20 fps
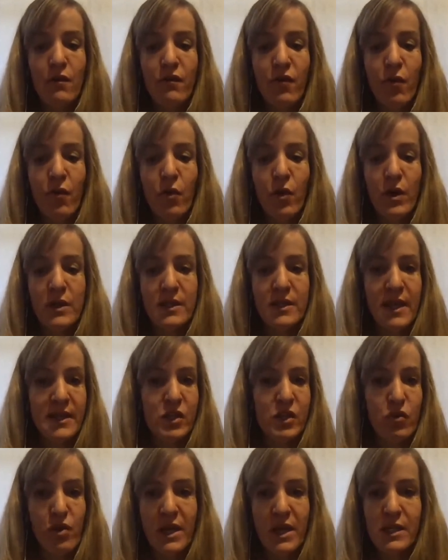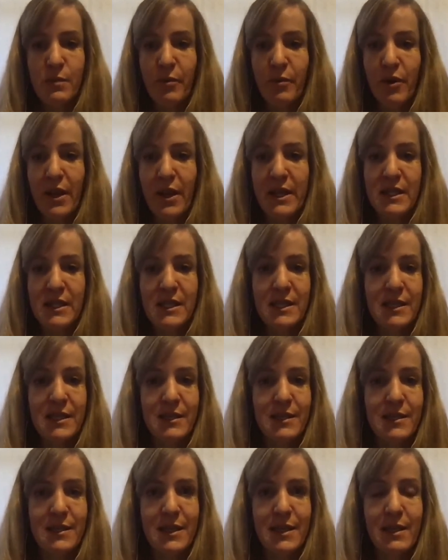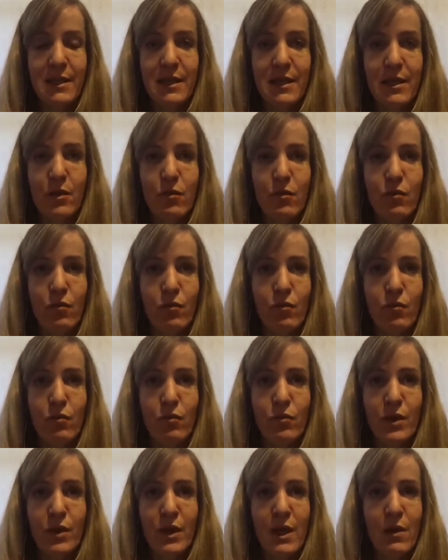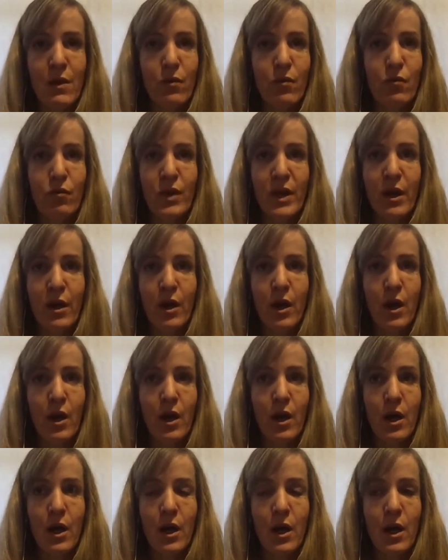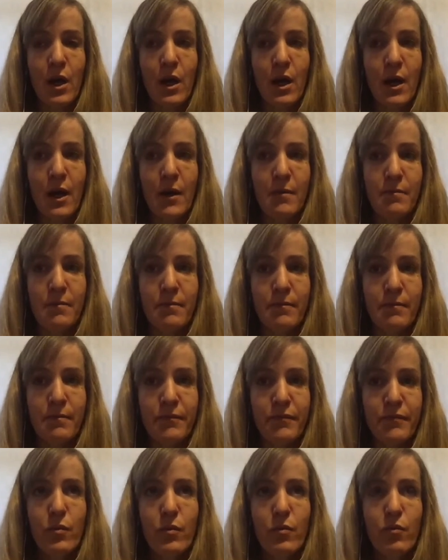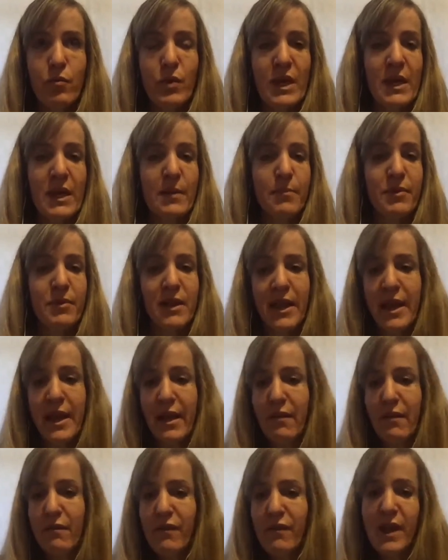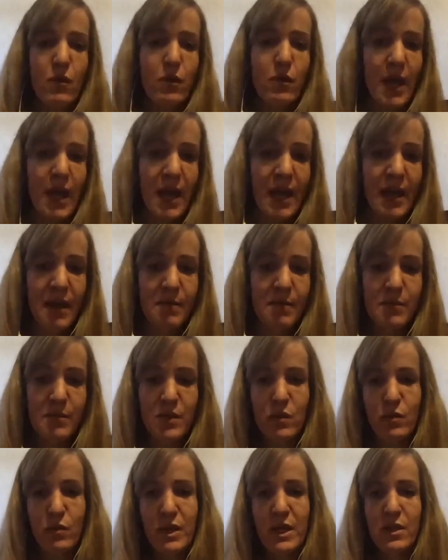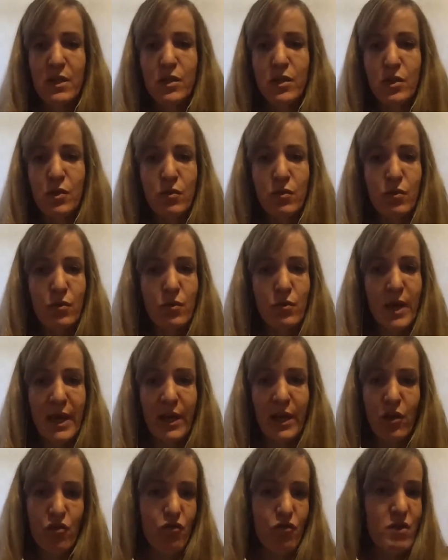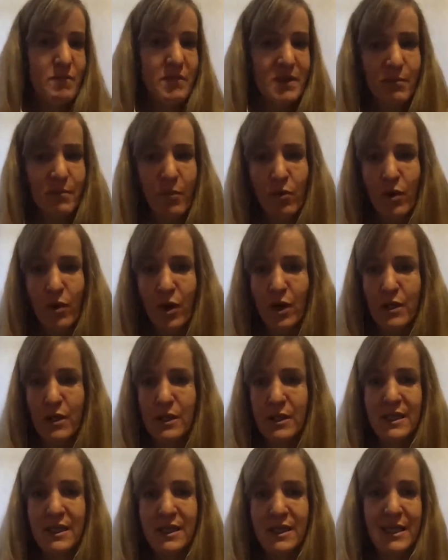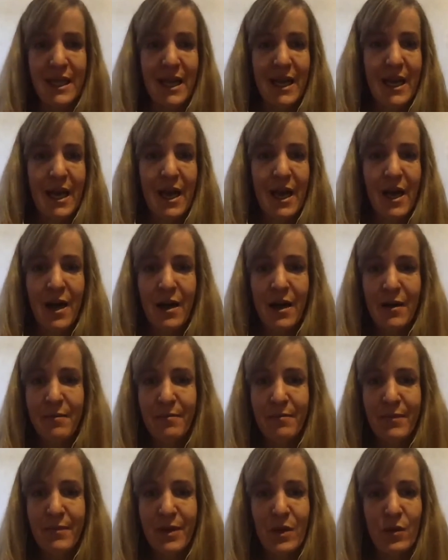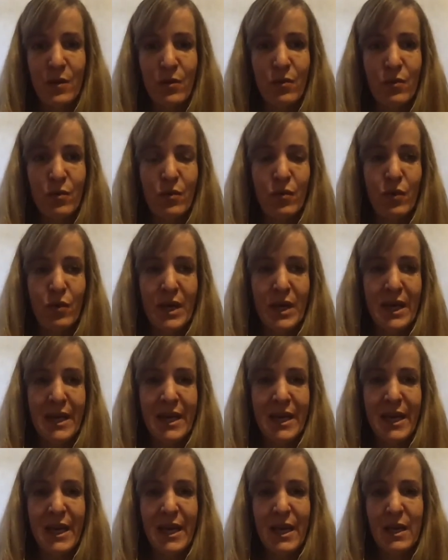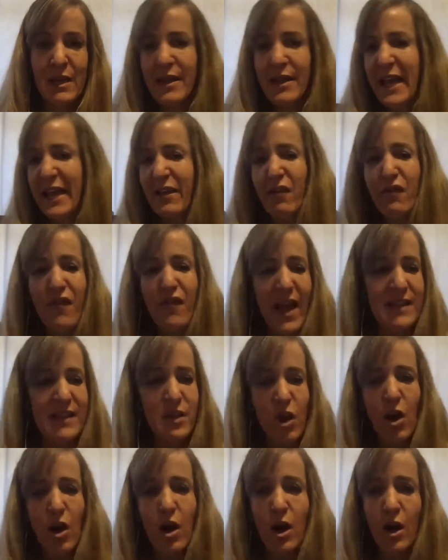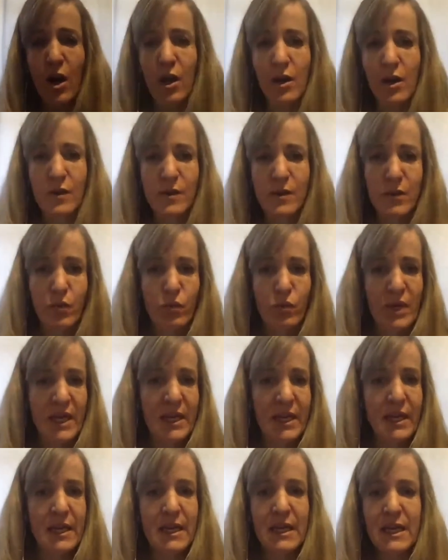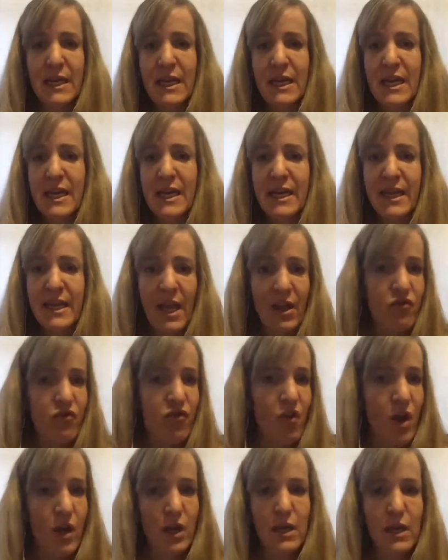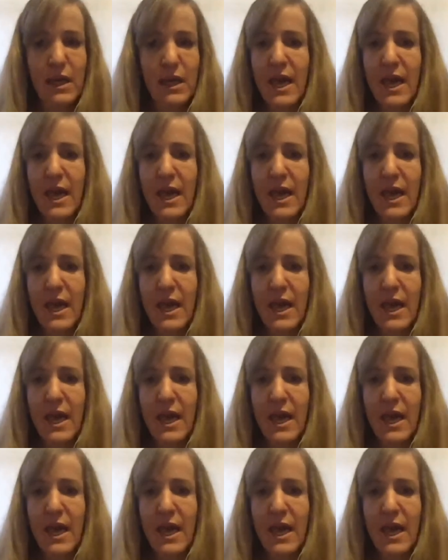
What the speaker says: for sensory experiences, and we are, we play video games, we do extreme sports, we like fast cars, we get drunk,